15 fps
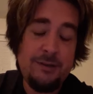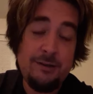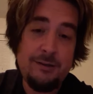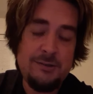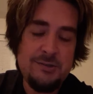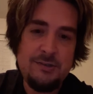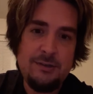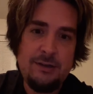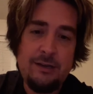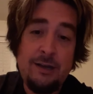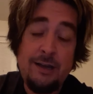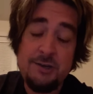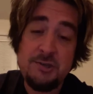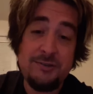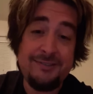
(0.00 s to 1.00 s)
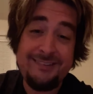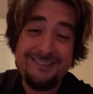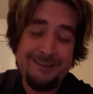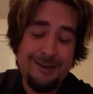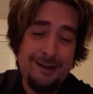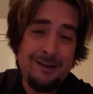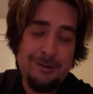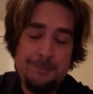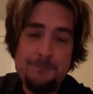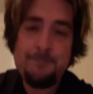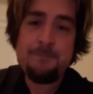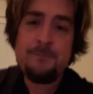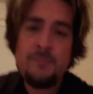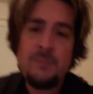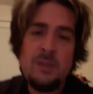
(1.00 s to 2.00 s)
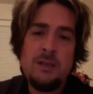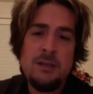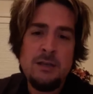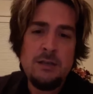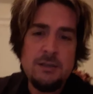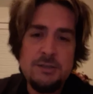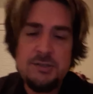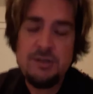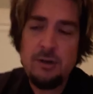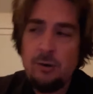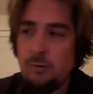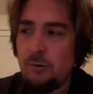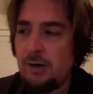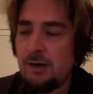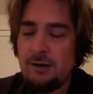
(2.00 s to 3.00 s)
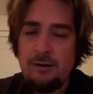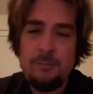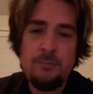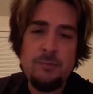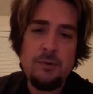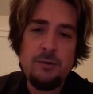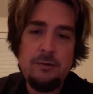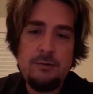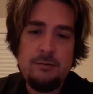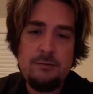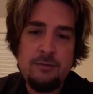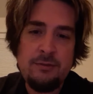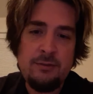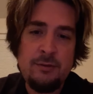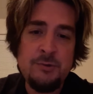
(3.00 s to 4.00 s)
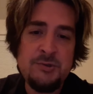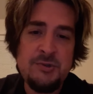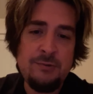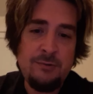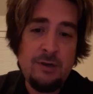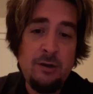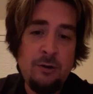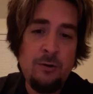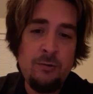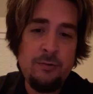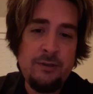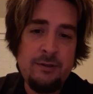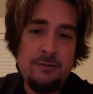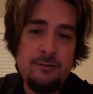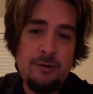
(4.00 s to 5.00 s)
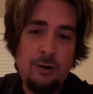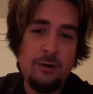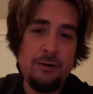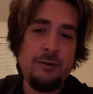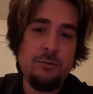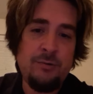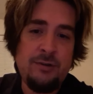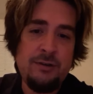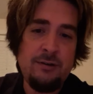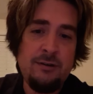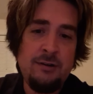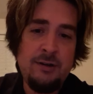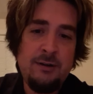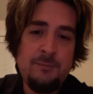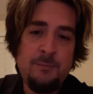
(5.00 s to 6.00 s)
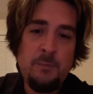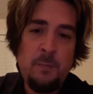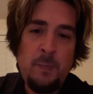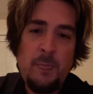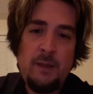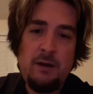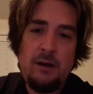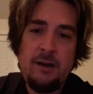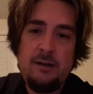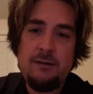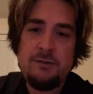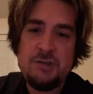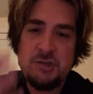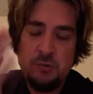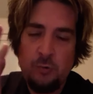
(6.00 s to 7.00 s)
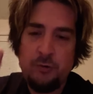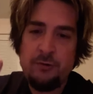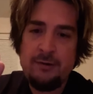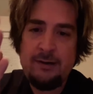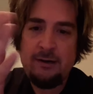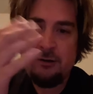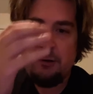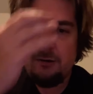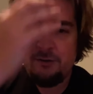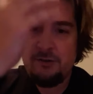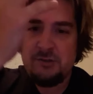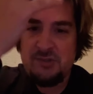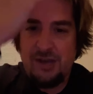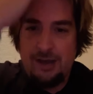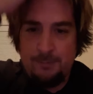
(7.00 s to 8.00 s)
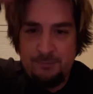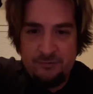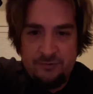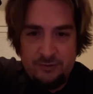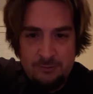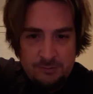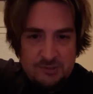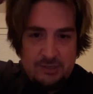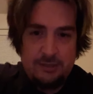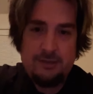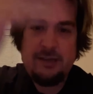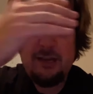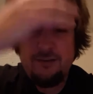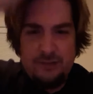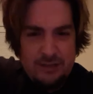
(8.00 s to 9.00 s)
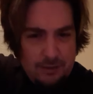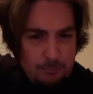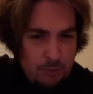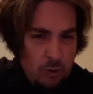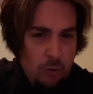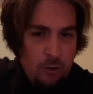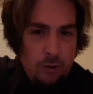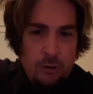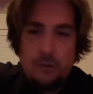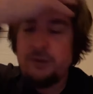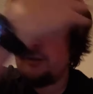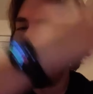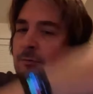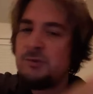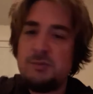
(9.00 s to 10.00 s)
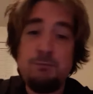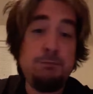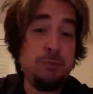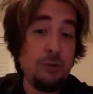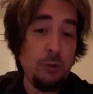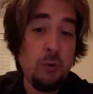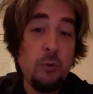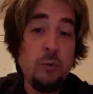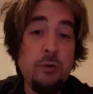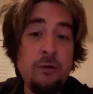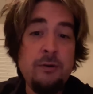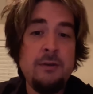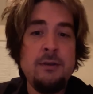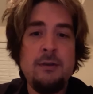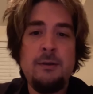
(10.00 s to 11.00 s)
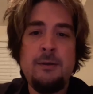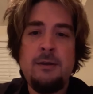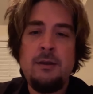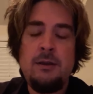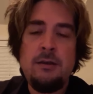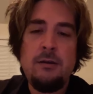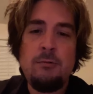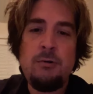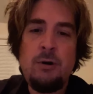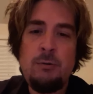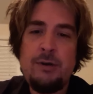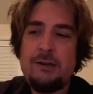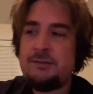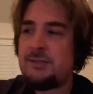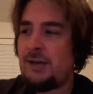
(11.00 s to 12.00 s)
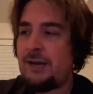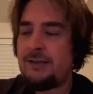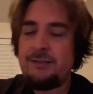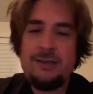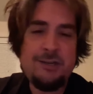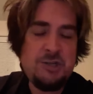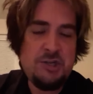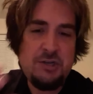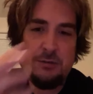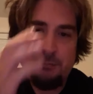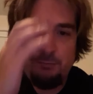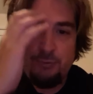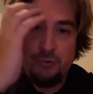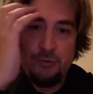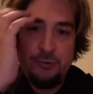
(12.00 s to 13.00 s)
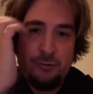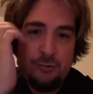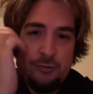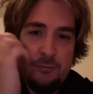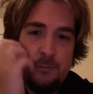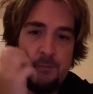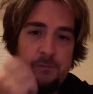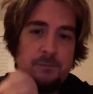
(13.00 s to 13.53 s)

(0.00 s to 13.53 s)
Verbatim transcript: because, and I actually did not. So, um, those who know that aren't new here, I had shorter hair, and the top of it was like kind of like a mohawk, and it was blue. Well, when I dyed that shit blue,